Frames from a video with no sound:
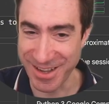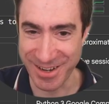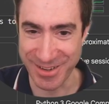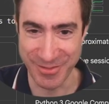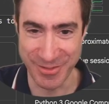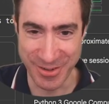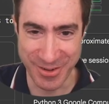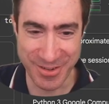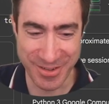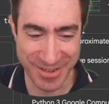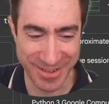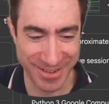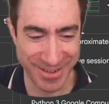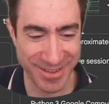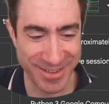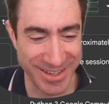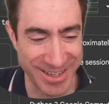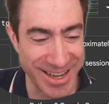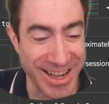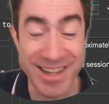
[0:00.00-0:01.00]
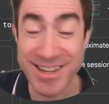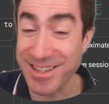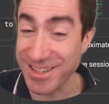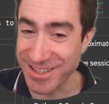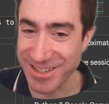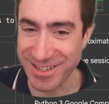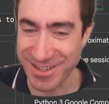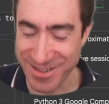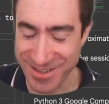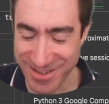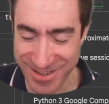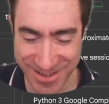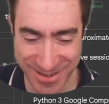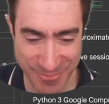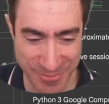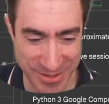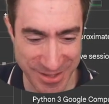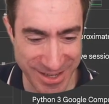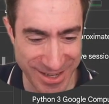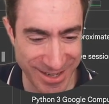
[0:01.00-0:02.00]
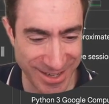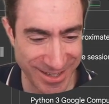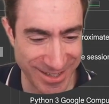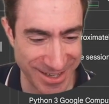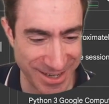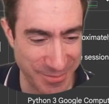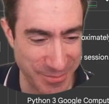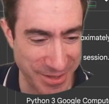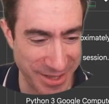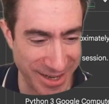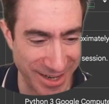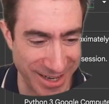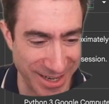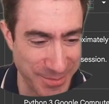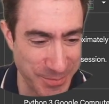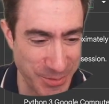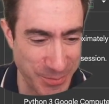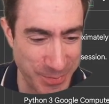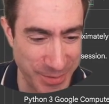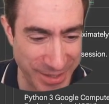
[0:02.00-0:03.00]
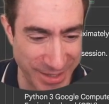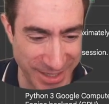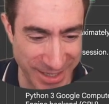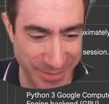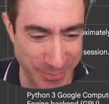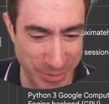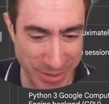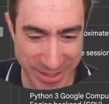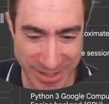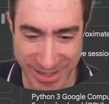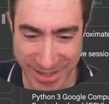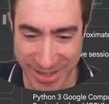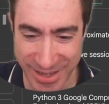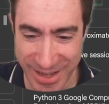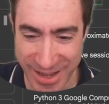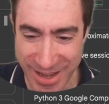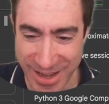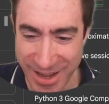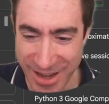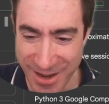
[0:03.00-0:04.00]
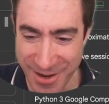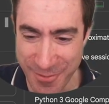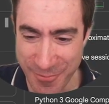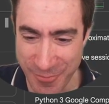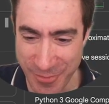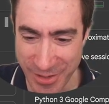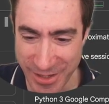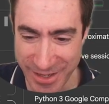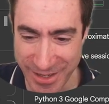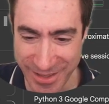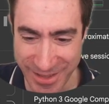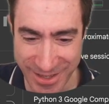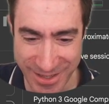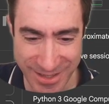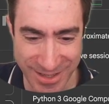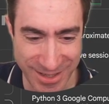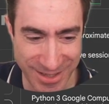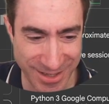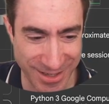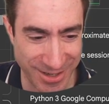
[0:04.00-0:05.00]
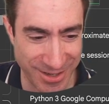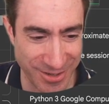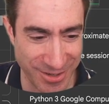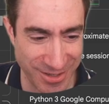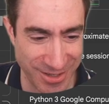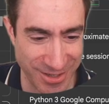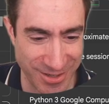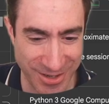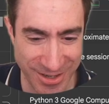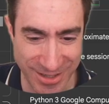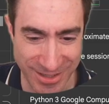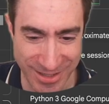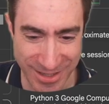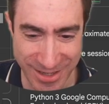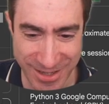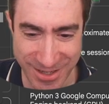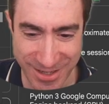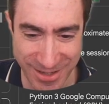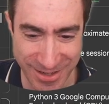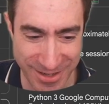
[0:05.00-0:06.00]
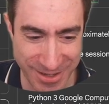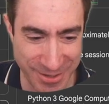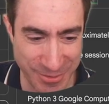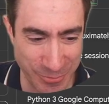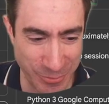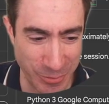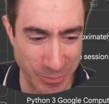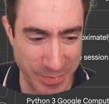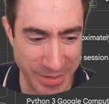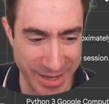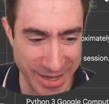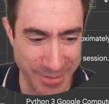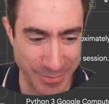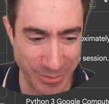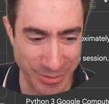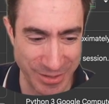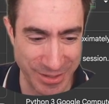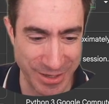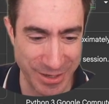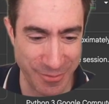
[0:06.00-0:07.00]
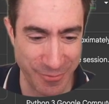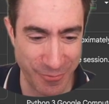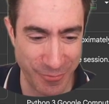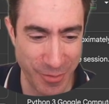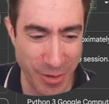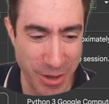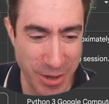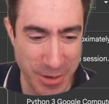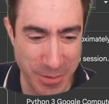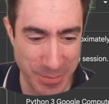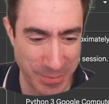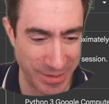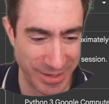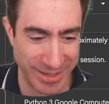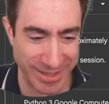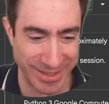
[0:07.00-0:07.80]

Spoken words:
not yet as good with that as I am with LLMs, but hopefully this is a good translation you will be able to confirm.